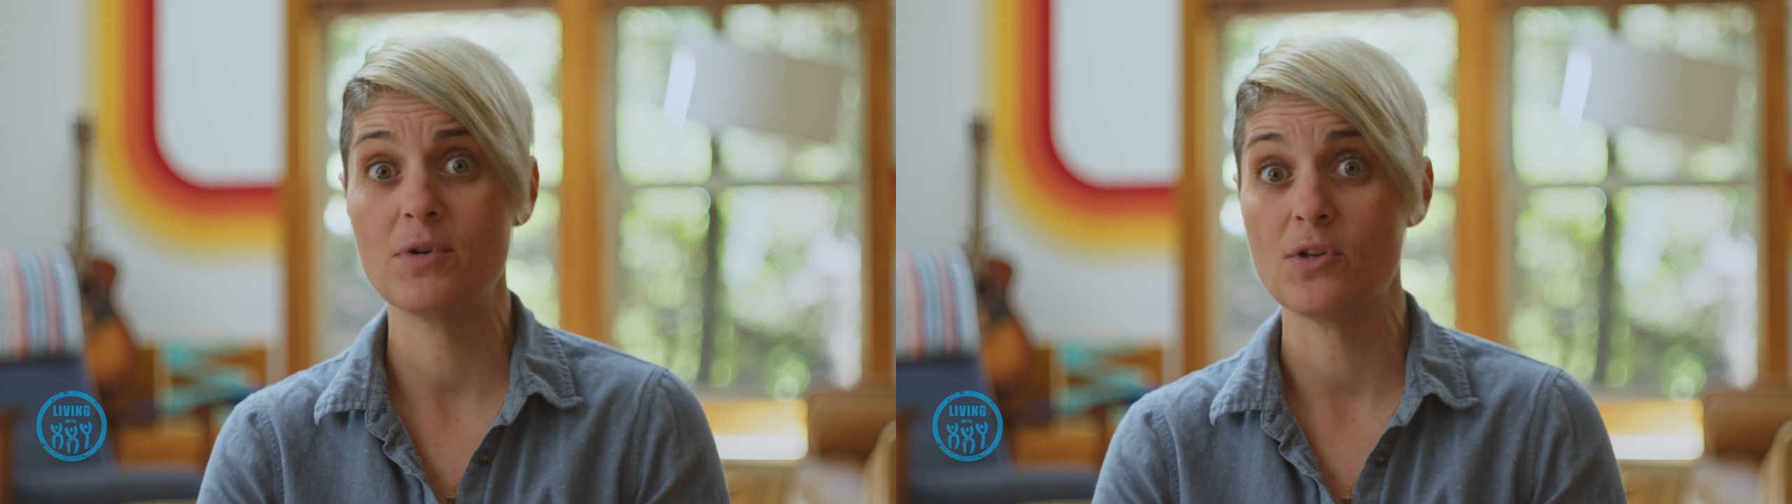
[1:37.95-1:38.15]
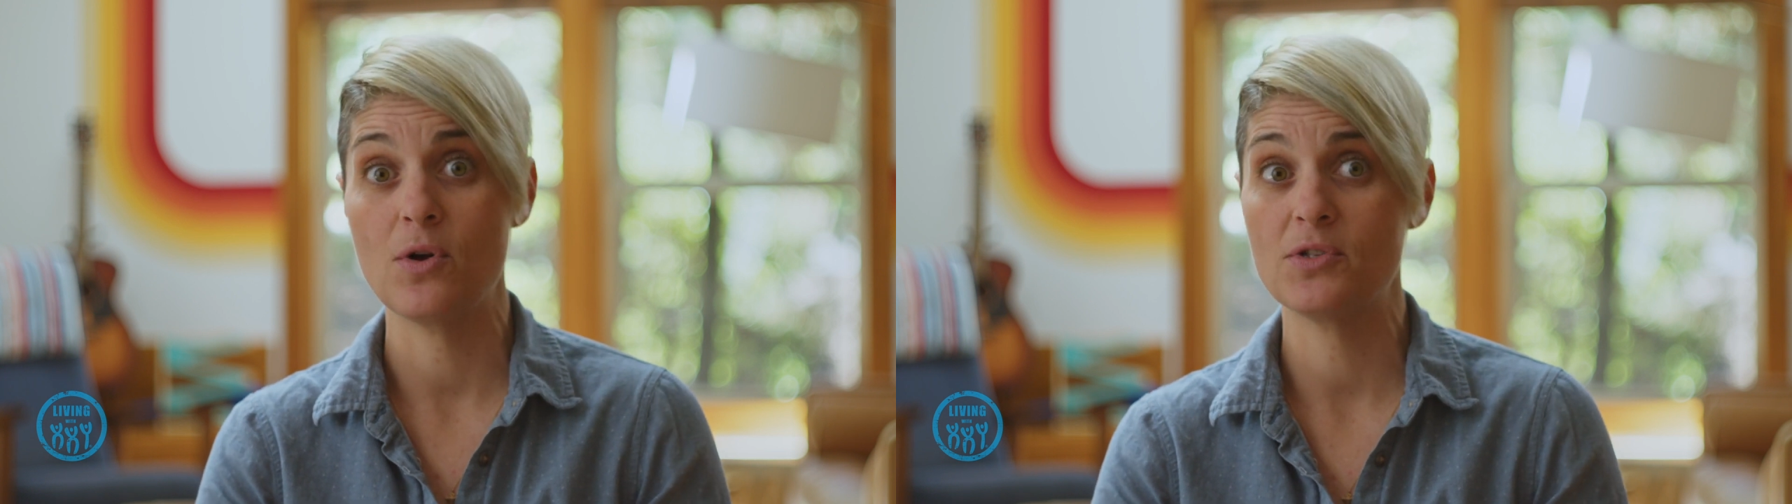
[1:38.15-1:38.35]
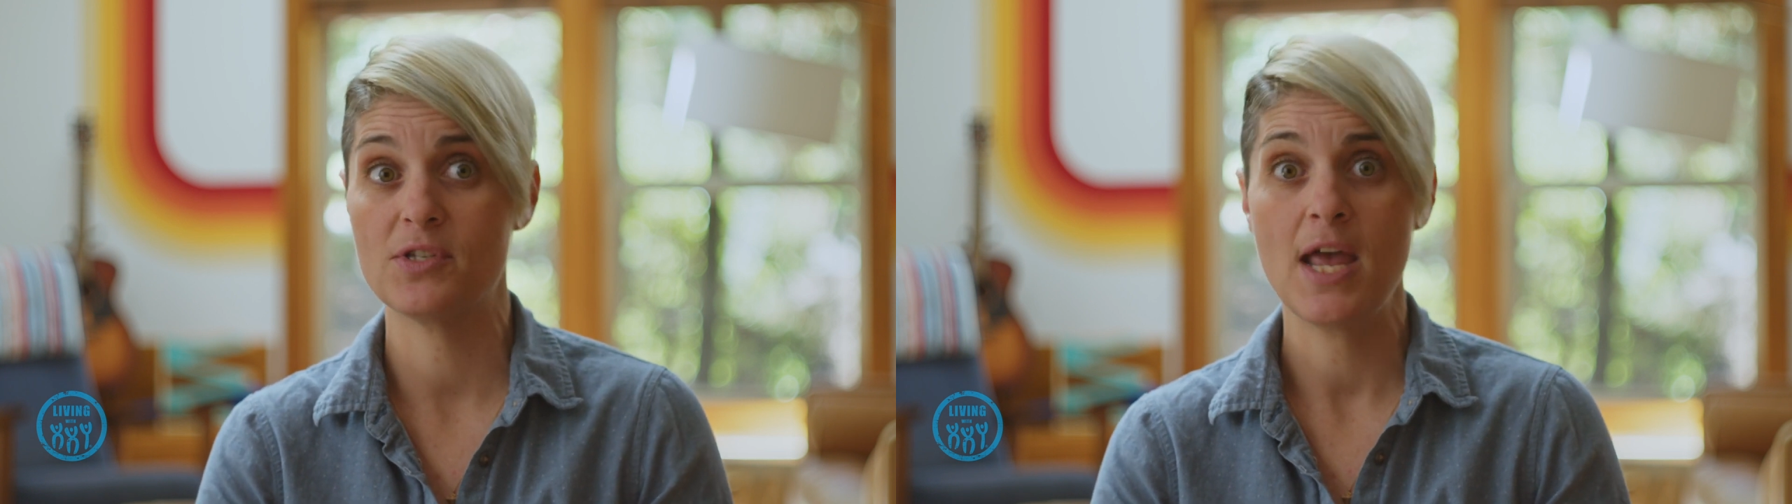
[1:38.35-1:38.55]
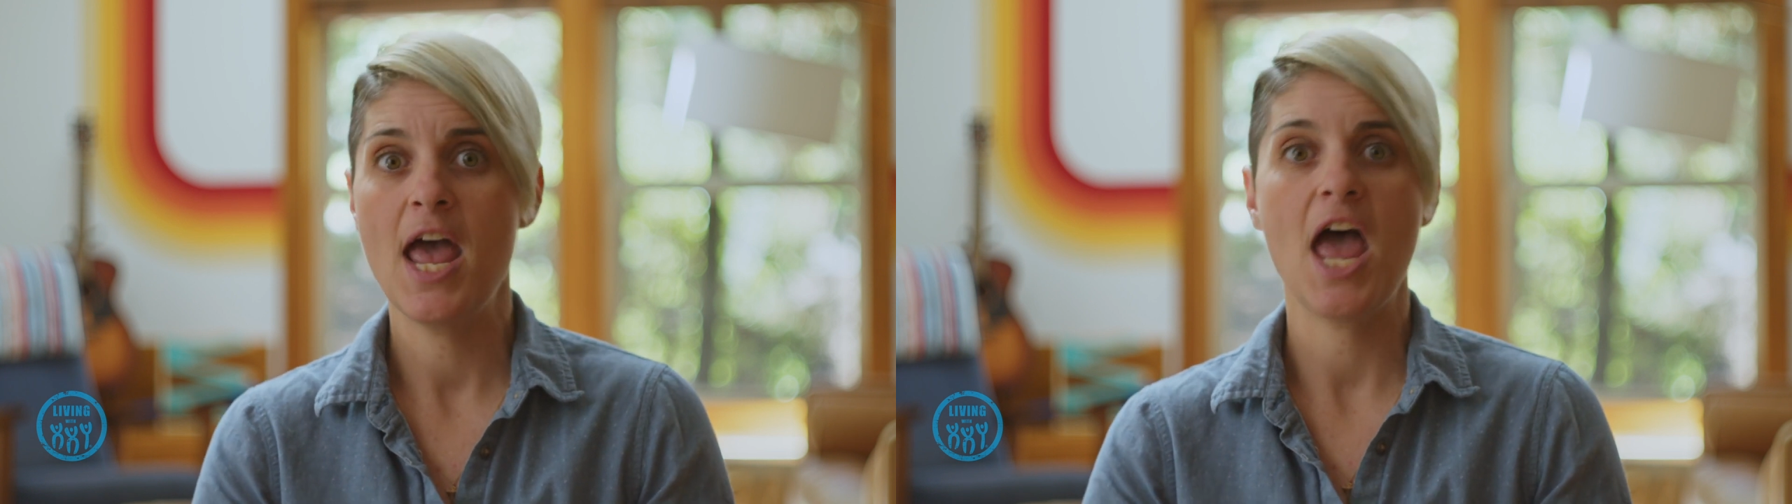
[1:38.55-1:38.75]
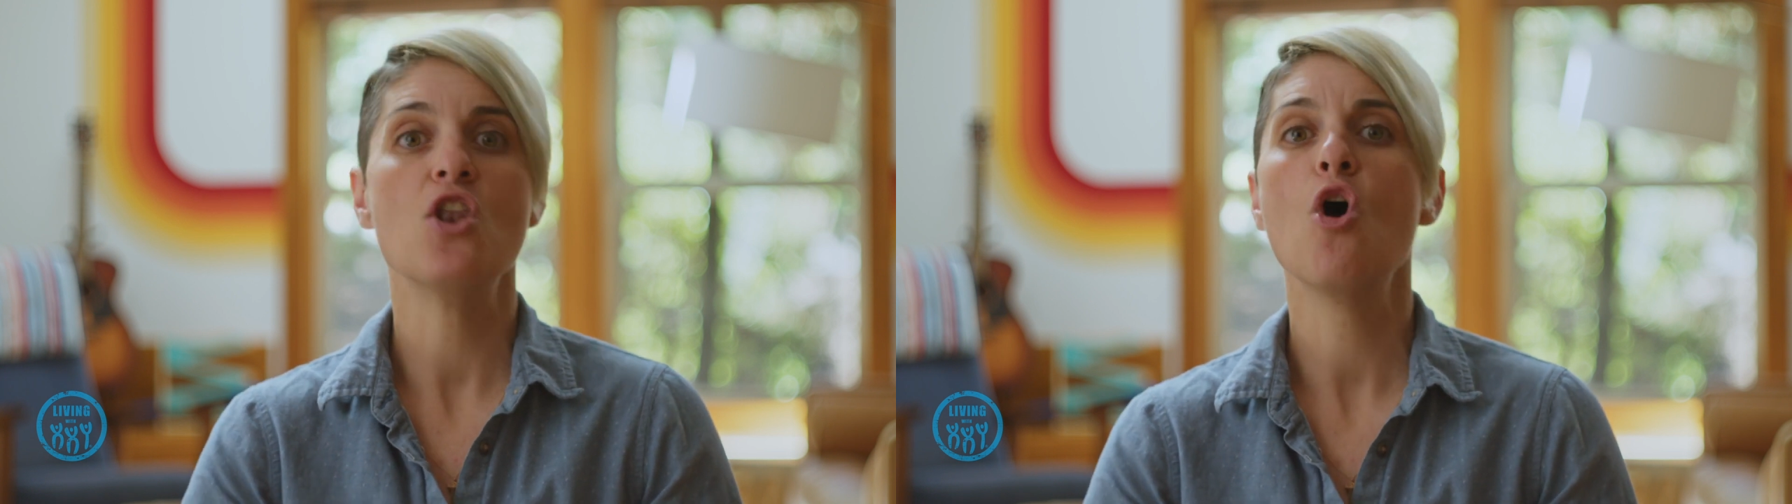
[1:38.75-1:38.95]
results
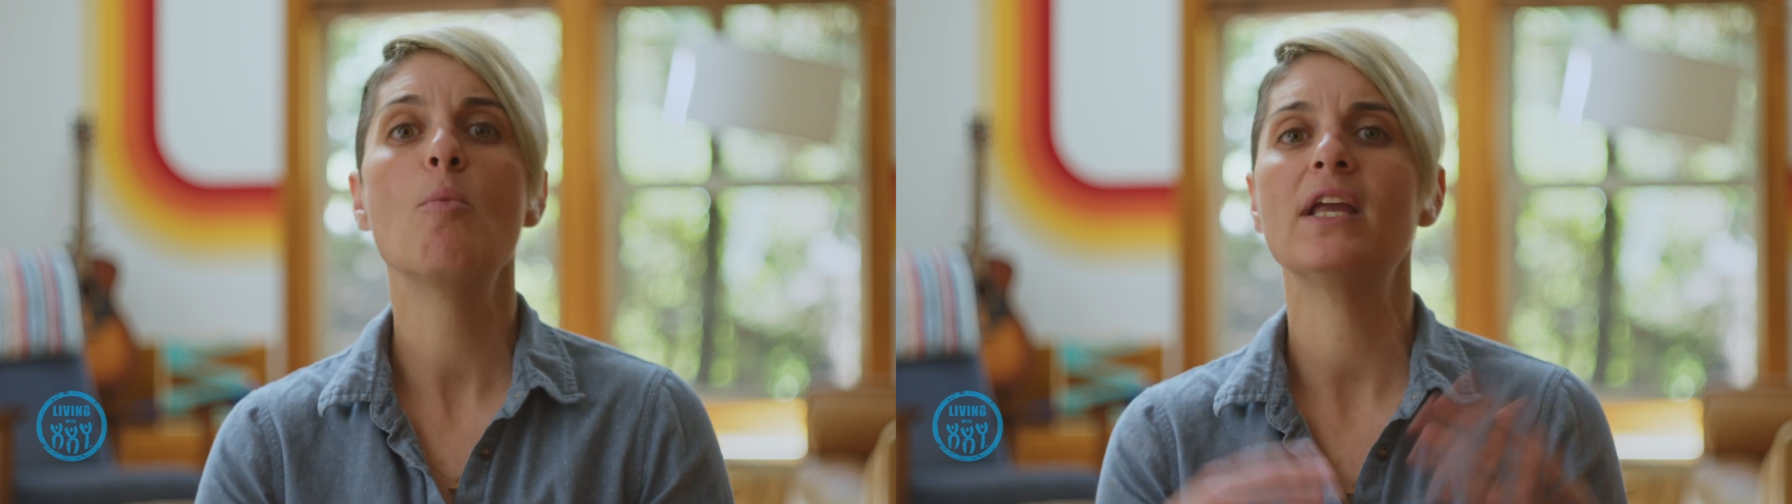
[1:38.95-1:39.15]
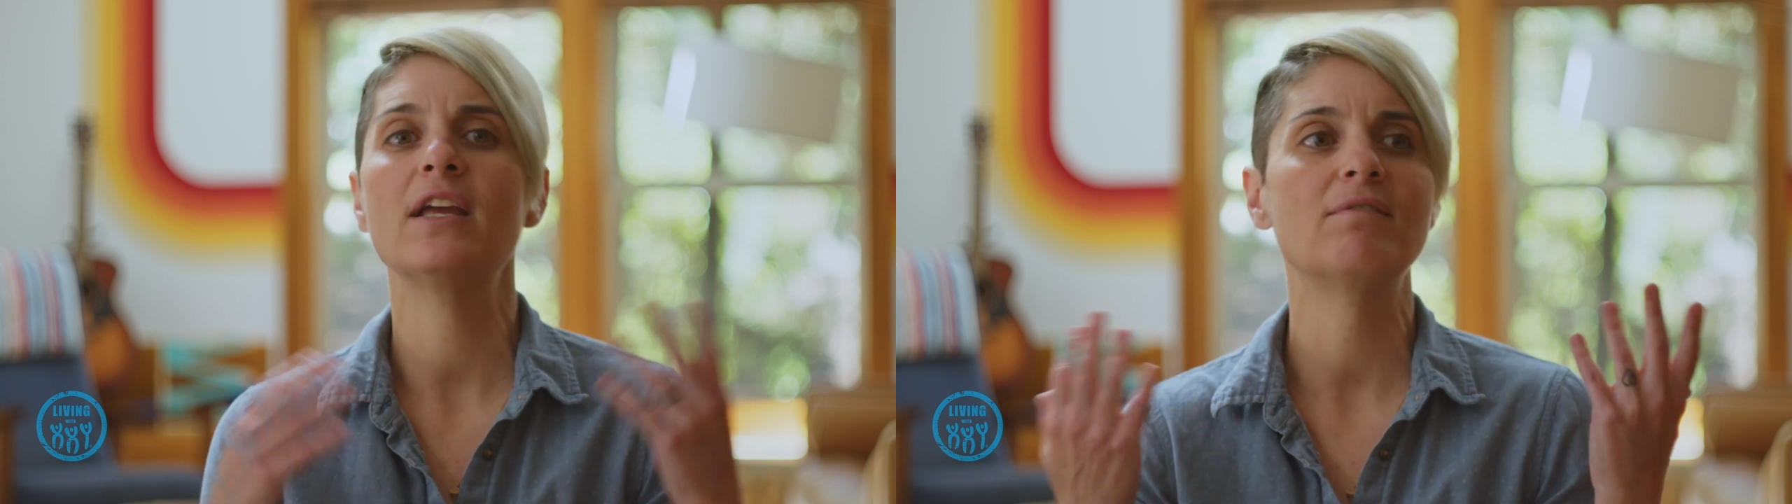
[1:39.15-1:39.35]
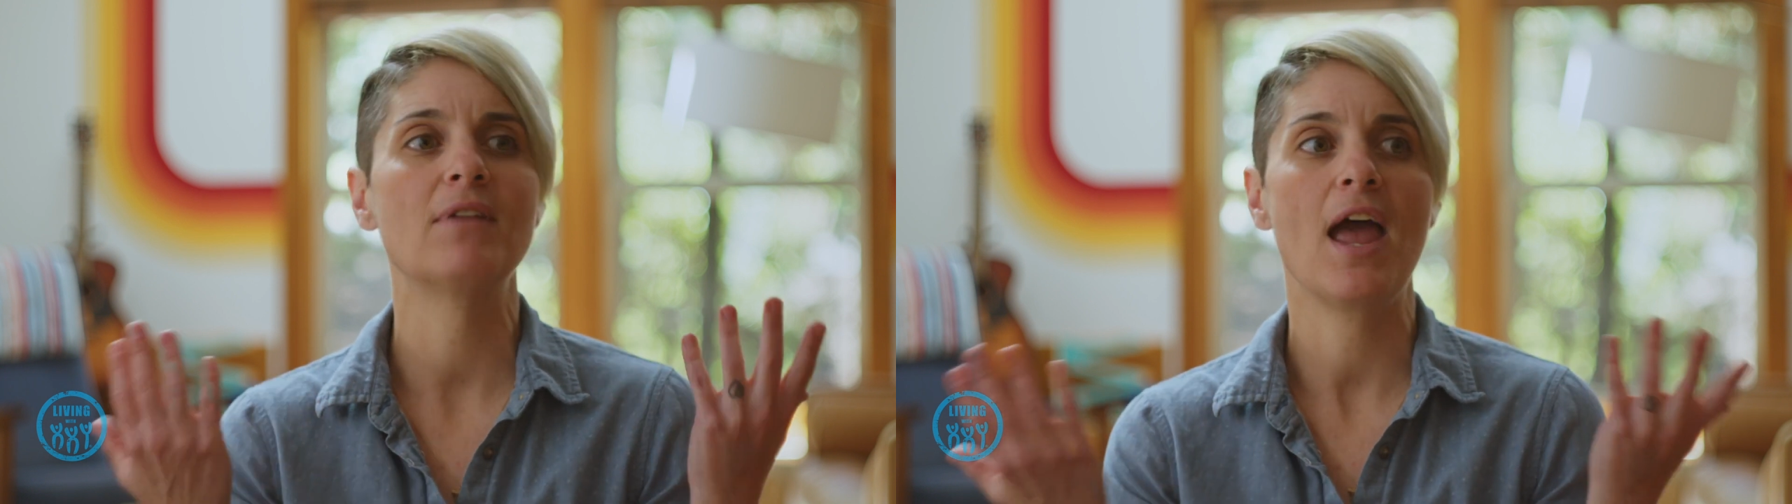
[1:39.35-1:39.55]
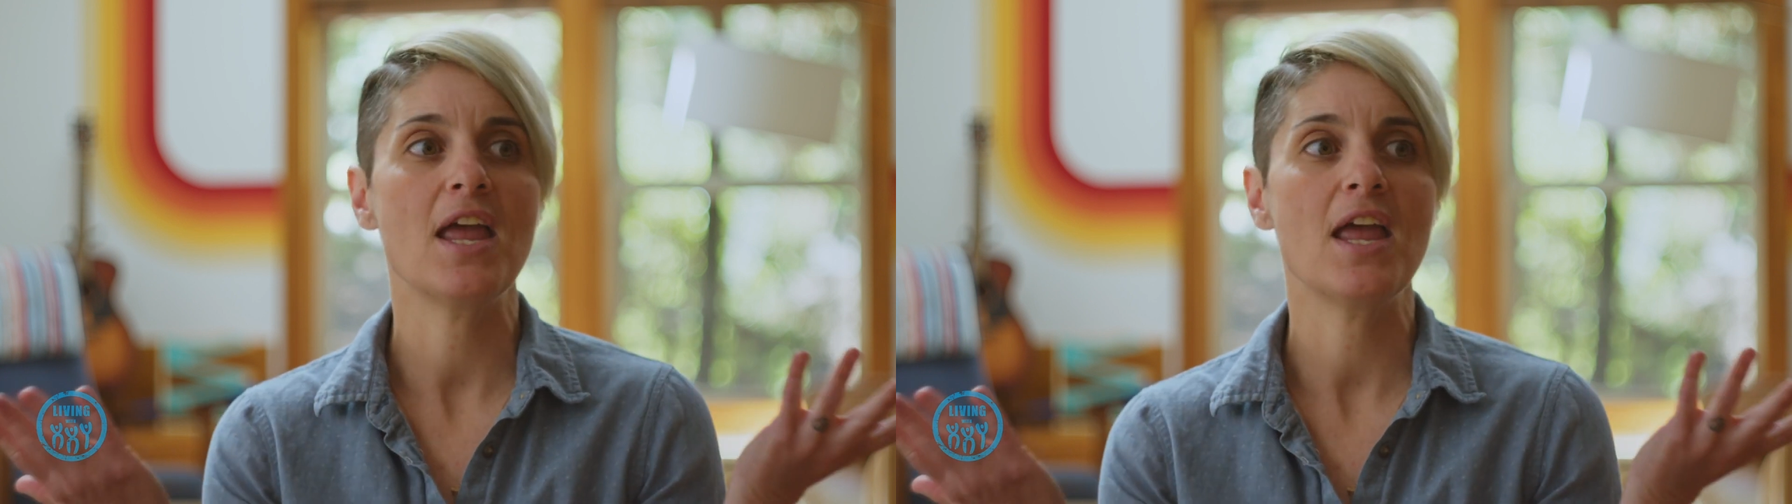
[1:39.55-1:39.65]
and nobody